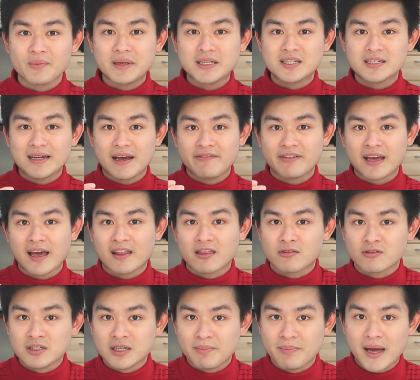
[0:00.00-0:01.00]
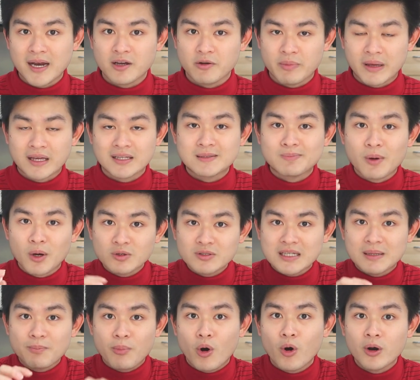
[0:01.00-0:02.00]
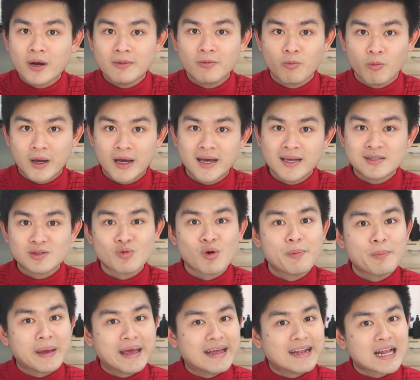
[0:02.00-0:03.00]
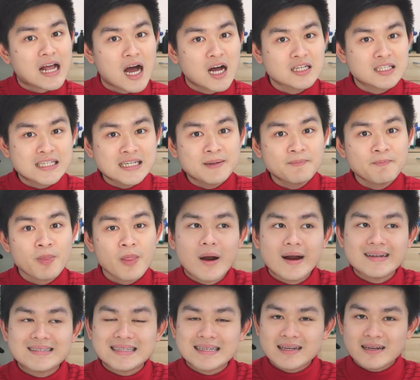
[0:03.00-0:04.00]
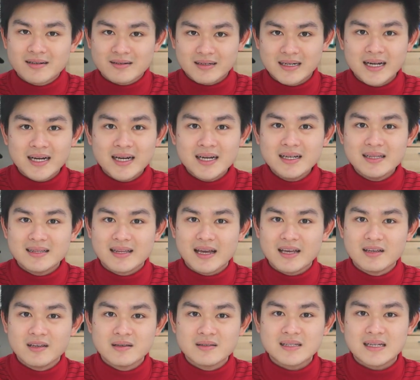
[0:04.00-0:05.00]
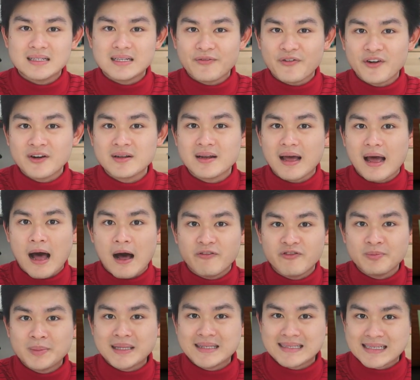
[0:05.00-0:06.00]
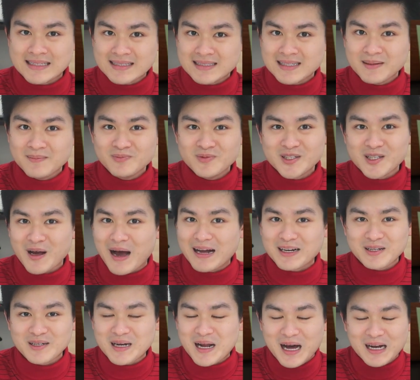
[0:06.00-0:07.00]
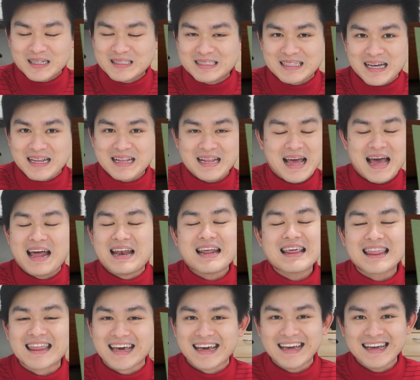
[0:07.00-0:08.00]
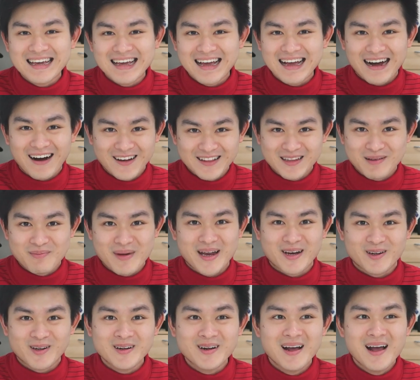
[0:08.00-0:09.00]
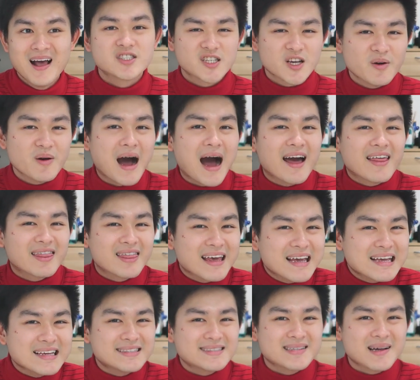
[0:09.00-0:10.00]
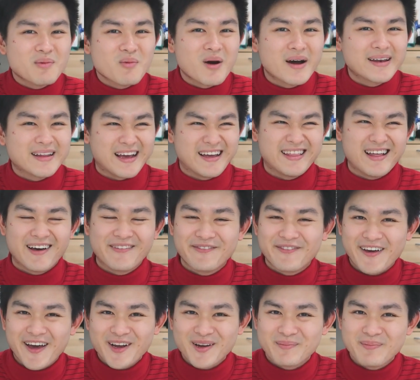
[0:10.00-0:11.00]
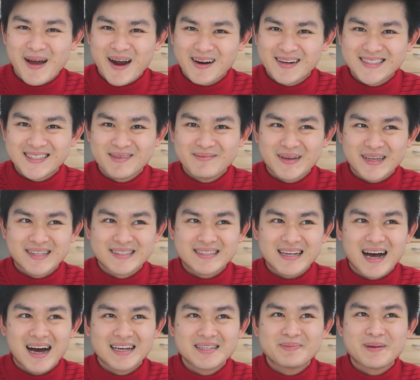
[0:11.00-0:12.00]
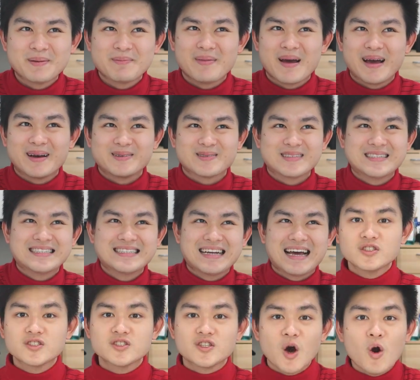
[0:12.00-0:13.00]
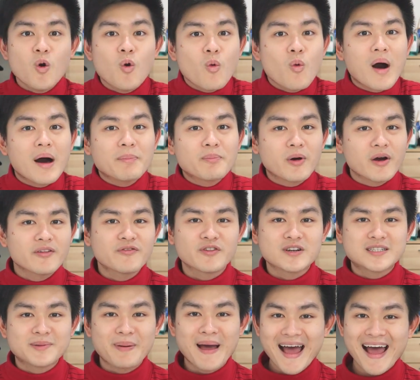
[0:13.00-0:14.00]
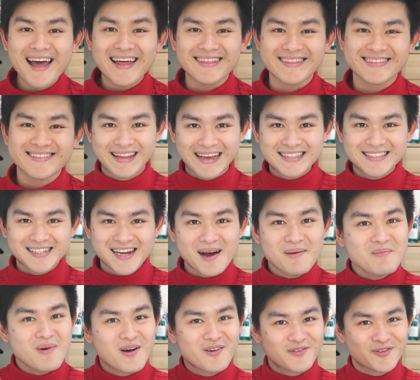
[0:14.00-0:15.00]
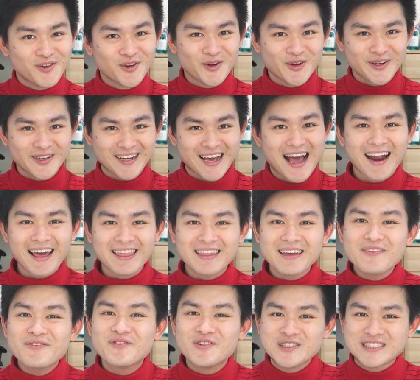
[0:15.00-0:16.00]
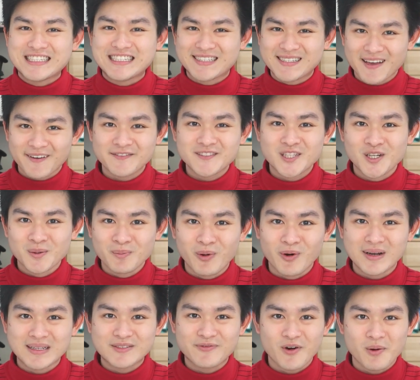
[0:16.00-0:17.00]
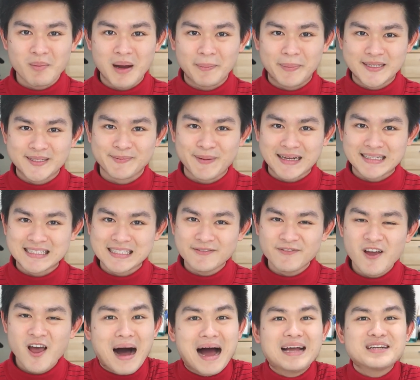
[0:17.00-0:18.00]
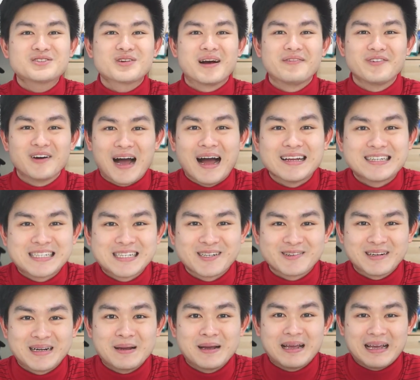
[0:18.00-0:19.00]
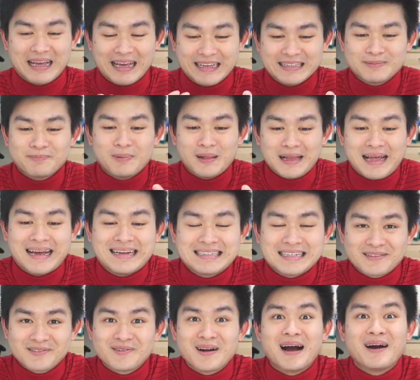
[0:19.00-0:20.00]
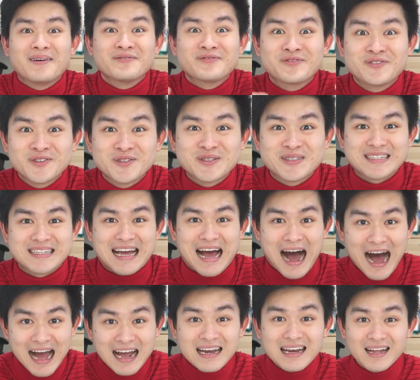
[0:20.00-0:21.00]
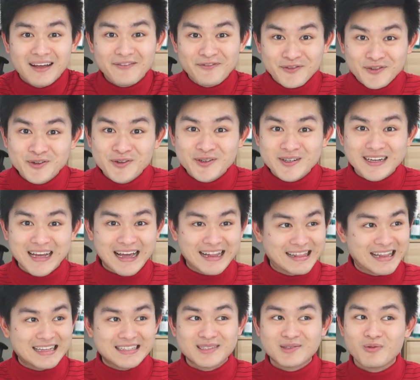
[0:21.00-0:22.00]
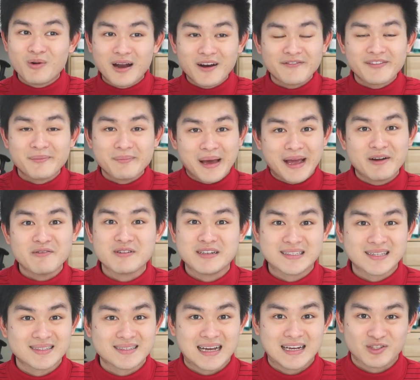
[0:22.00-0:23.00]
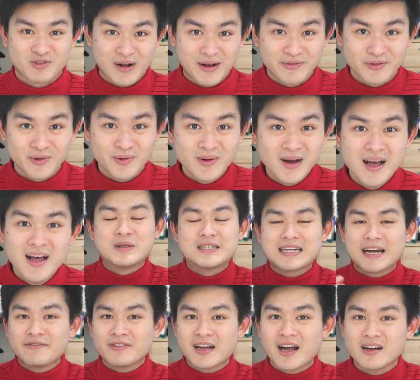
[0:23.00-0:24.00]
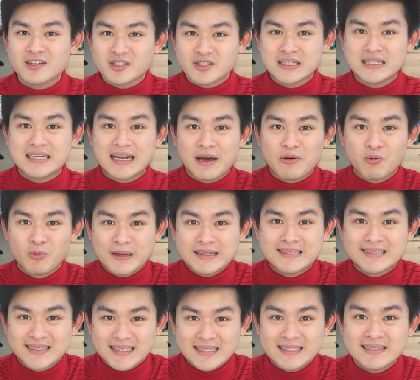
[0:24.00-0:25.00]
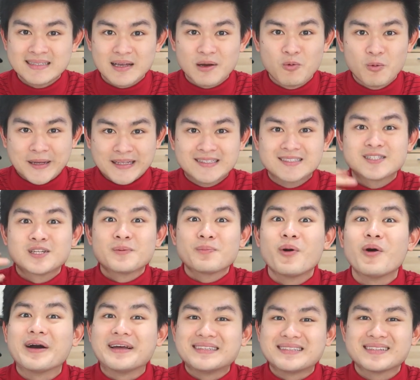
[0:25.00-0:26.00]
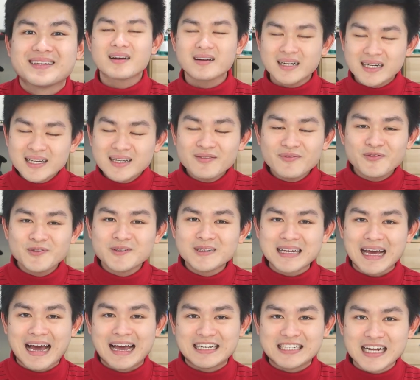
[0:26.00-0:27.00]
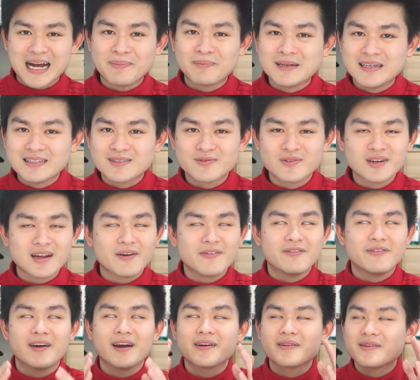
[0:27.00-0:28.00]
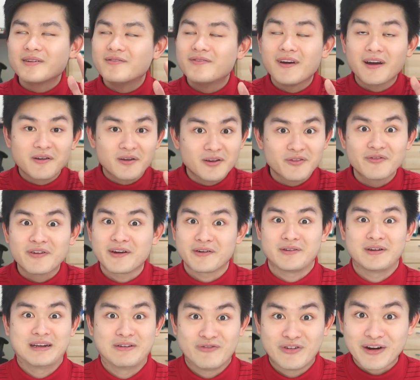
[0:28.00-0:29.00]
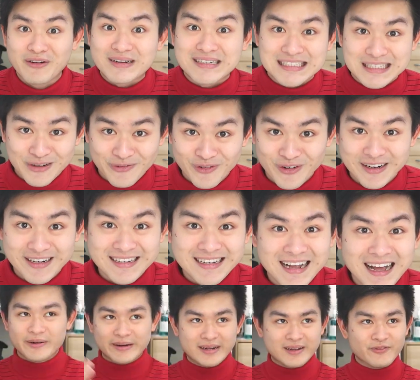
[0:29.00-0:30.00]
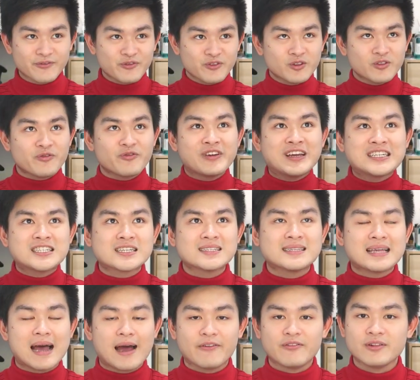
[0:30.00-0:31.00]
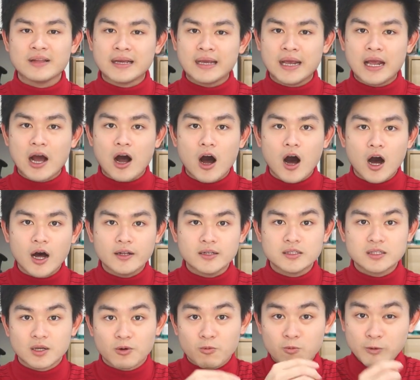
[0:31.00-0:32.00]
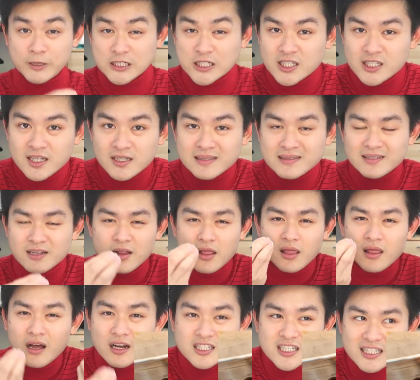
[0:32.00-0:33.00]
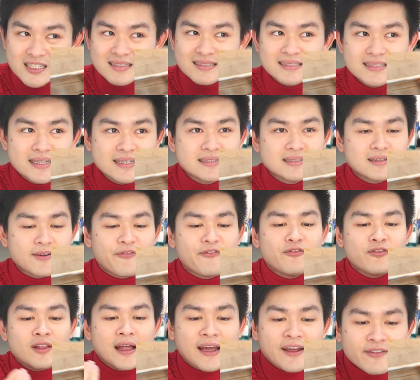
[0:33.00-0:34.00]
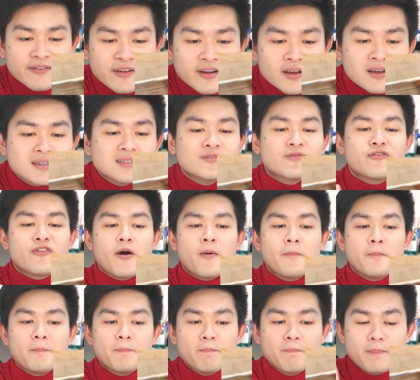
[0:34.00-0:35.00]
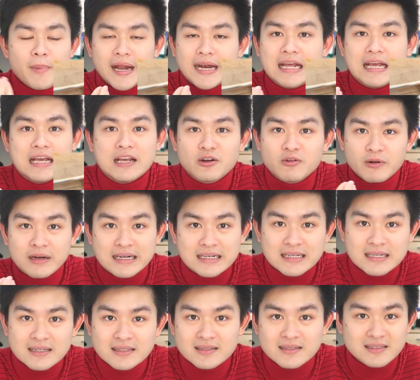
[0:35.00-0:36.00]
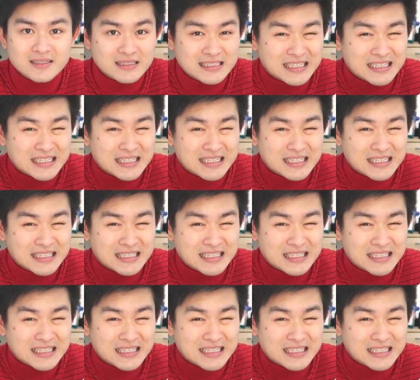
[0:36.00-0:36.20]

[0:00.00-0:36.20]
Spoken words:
for me to navigate through the menu because most important words will be in kanji. Whereas in Korea, they use a different alphabet system, so I don't understand anything on the menu. So I think it's somewhat an unfair comparison because I speak Mandarin. So 1 point for Japan. Next up, food. And I think food deserves 2 points from my perspective. My travel itinerary is planned around food. I love food. That's one of the main reasons I travel. Whichever country that wins this wins 2 points. Korean food and Japanese food are very, very, very, very different. Korean food features heavily on the richness, the lusciousness, the flavors from many ingredients,